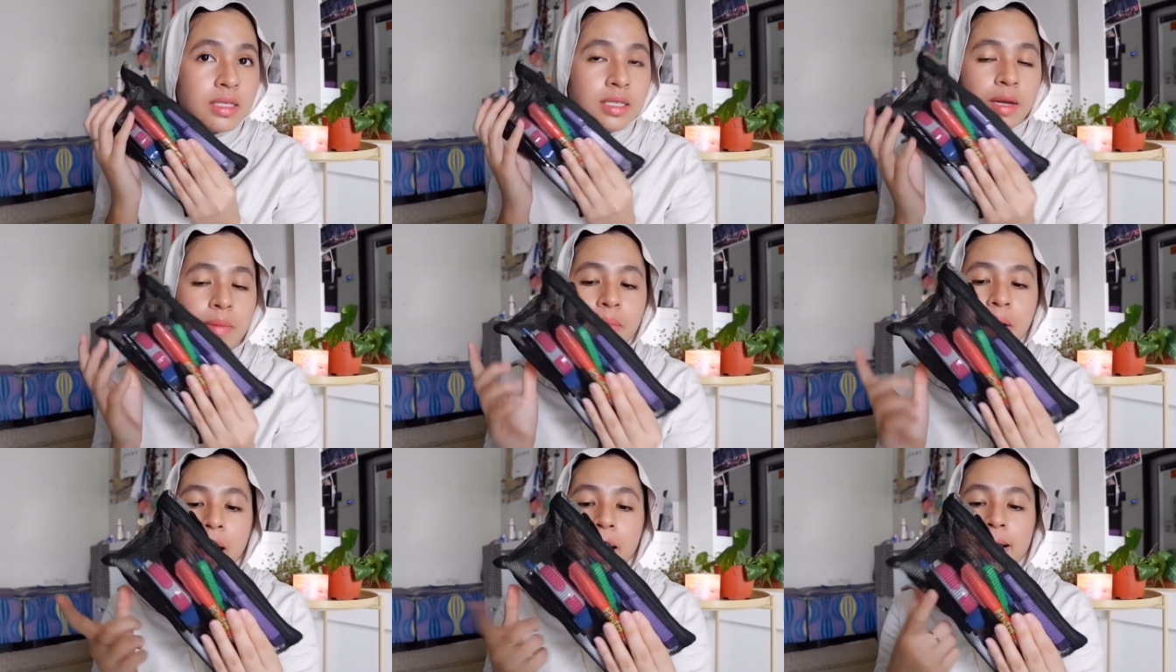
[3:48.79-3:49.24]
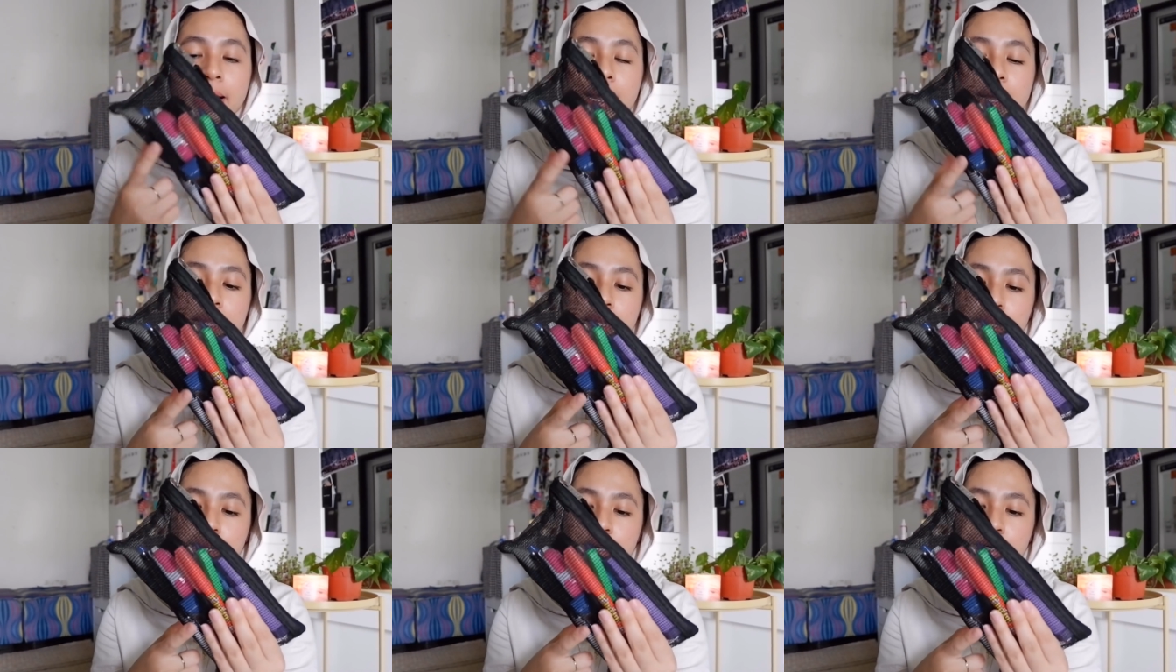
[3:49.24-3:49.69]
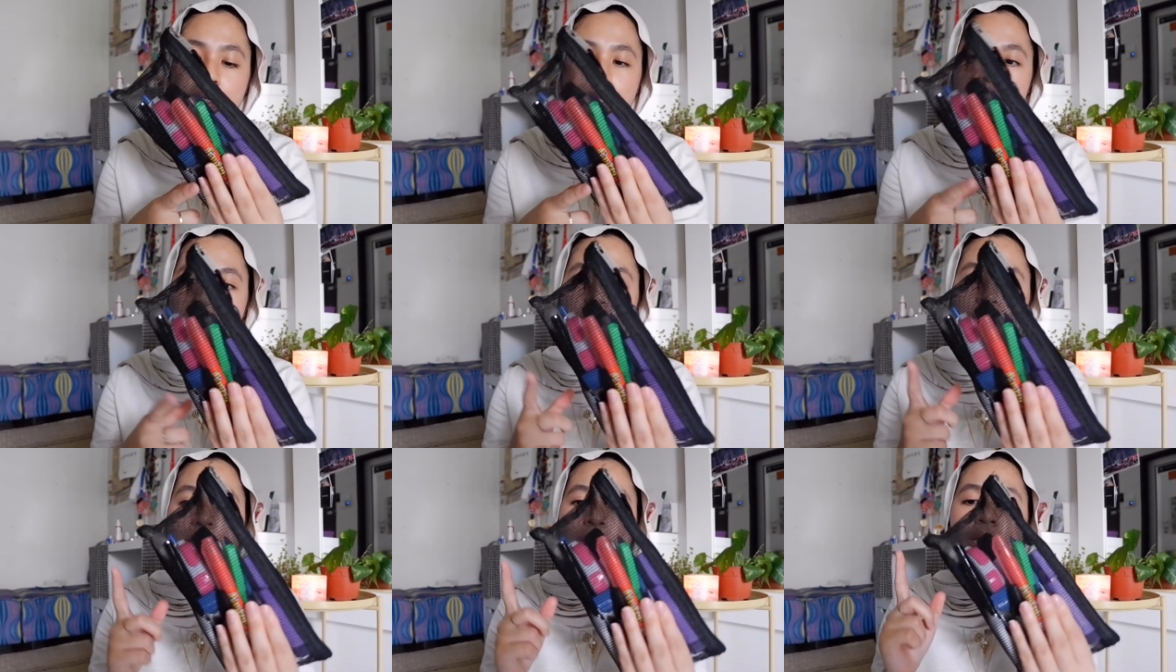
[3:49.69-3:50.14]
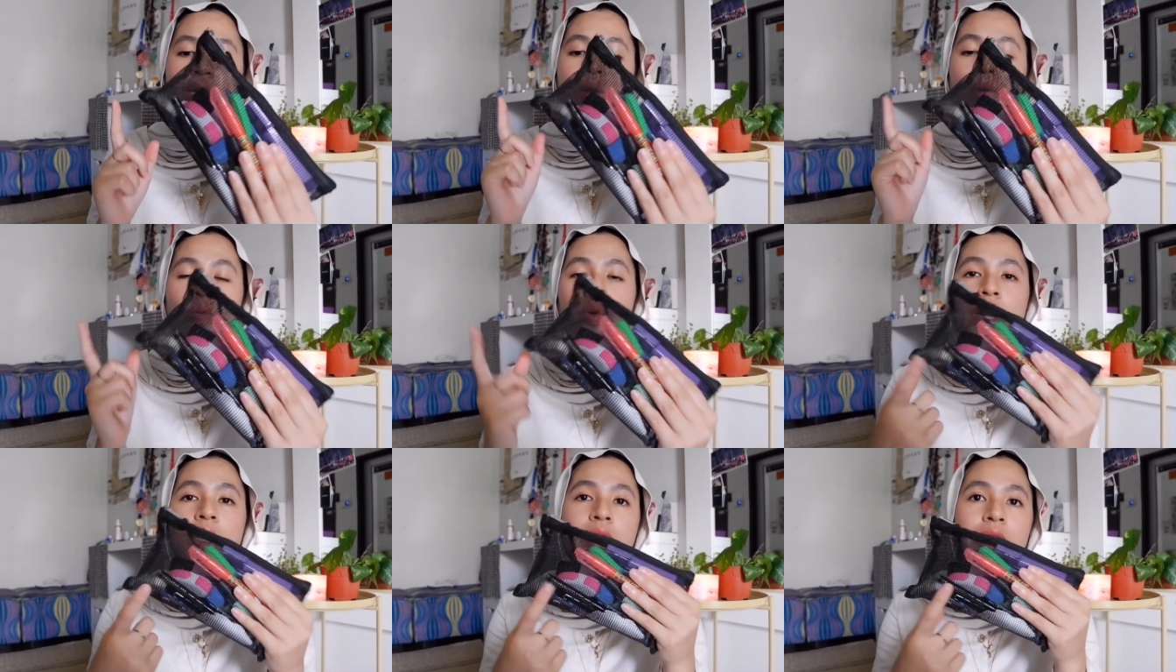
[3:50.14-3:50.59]
some highlighters, and
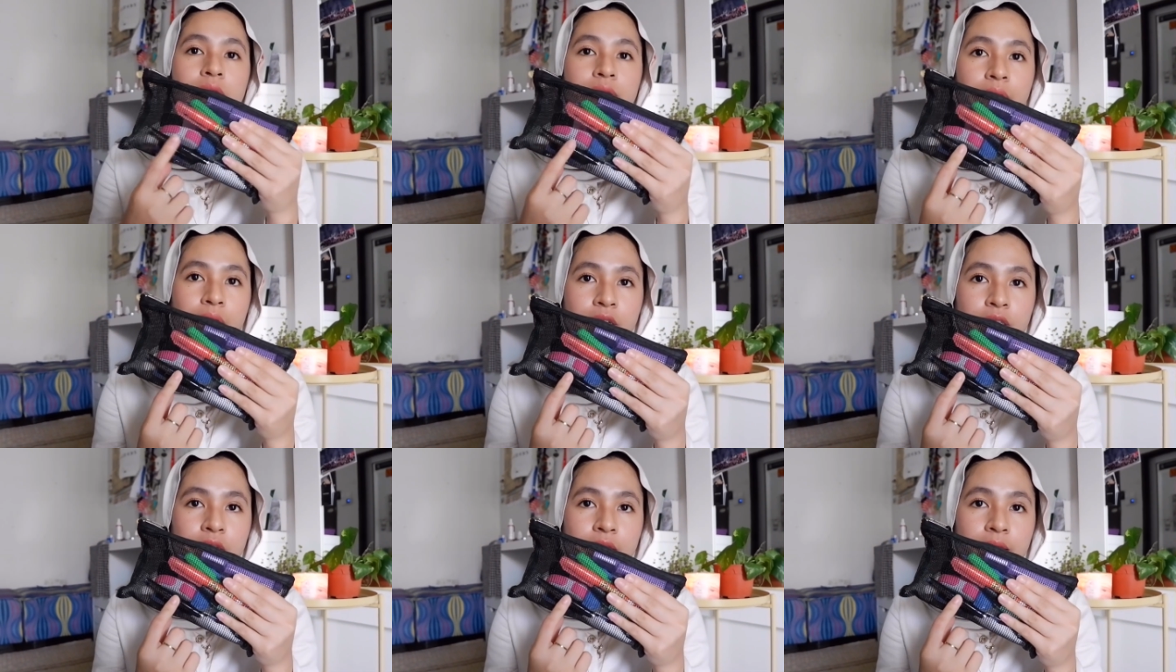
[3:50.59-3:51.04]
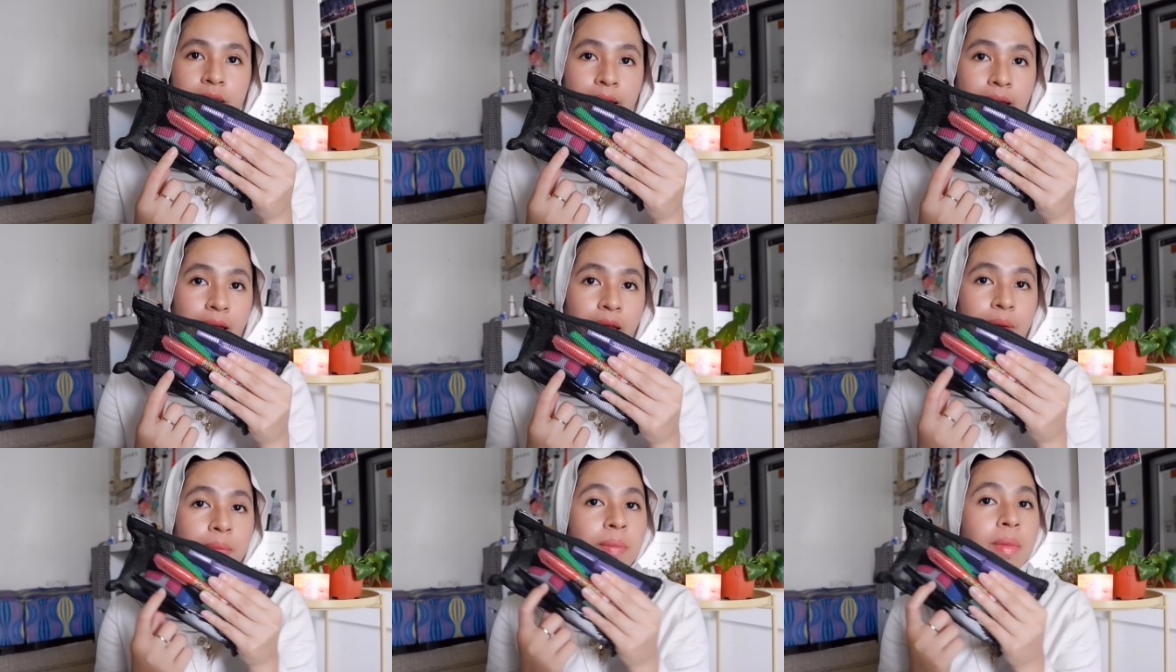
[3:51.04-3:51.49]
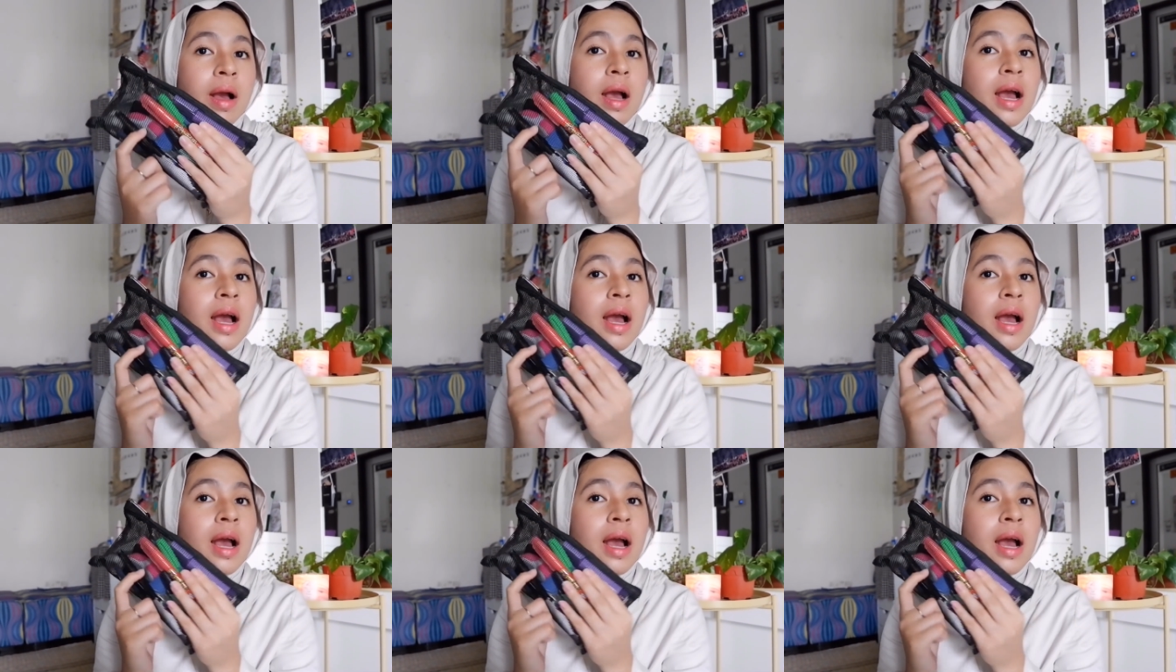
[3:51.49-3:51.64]
1 correction tape.